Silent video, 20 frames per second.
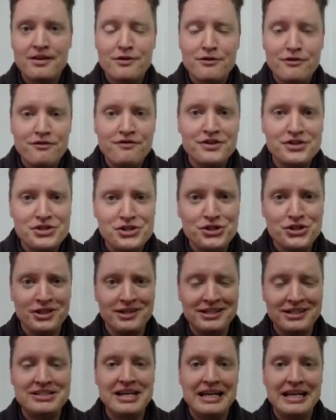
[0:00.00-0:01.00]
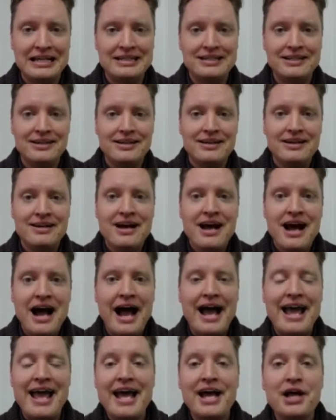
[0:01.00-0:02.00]
Facilitate.
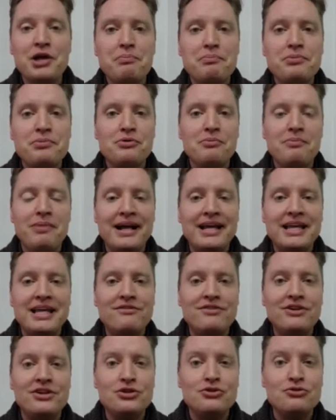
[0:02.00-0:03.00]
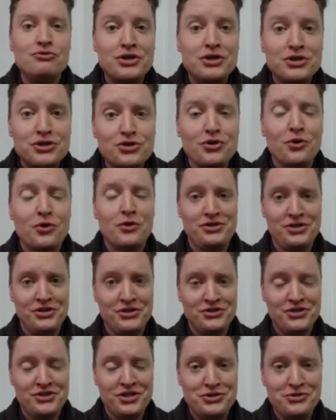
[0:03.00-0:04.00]
I help you by giving you
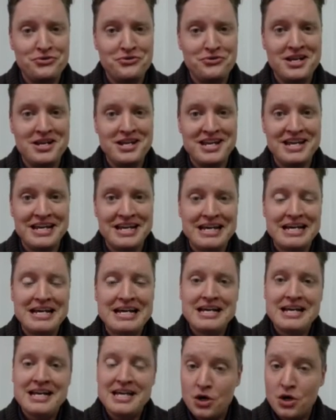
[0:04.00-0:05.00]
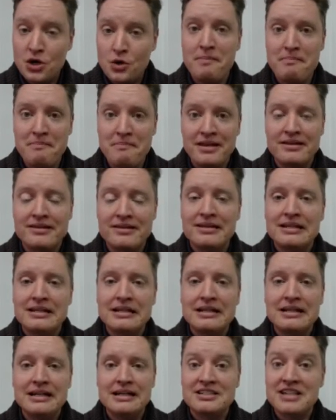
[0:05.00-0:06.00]
resources that you need. Equipment,
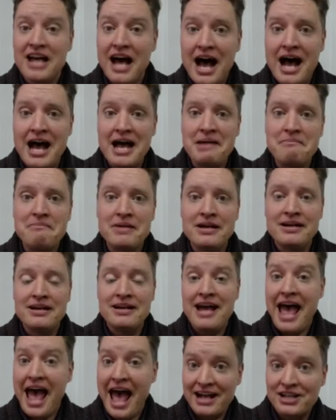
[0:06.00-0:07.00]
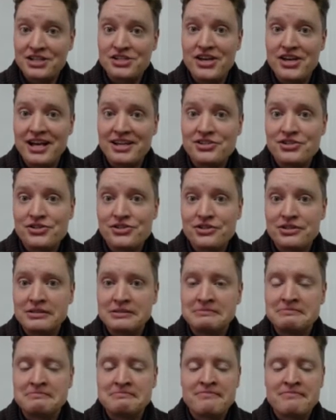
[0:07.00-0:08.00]
time, access.
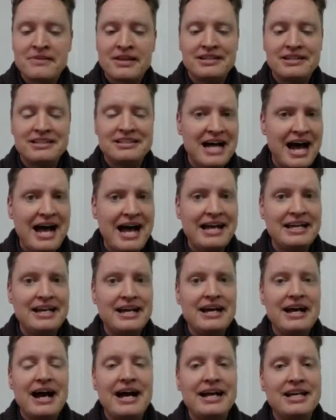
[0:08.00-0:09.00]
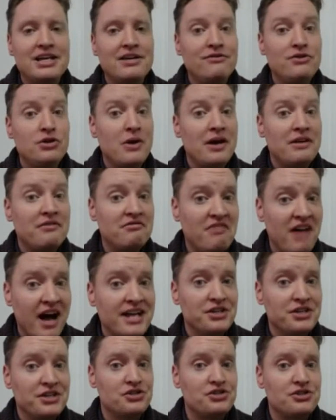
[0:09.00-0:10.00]
Guide. I give you
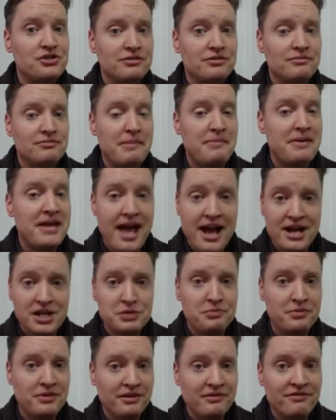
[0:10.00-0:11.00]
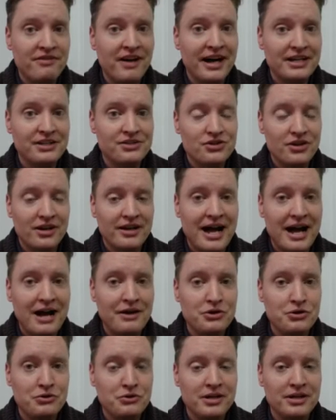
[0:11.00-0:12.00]
advice, maybe expert advice on how
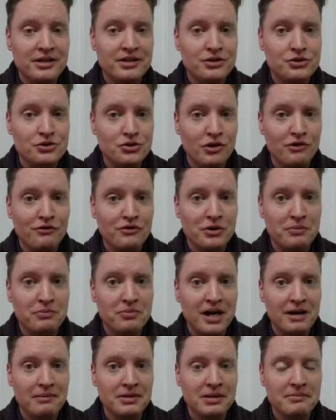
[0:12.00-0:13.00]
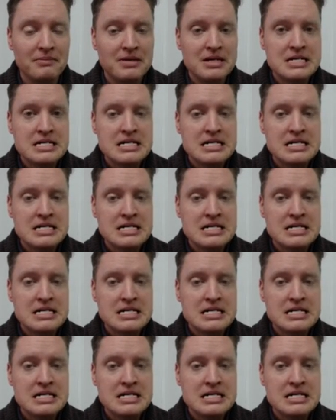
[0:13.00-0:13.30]
you can solve your problem.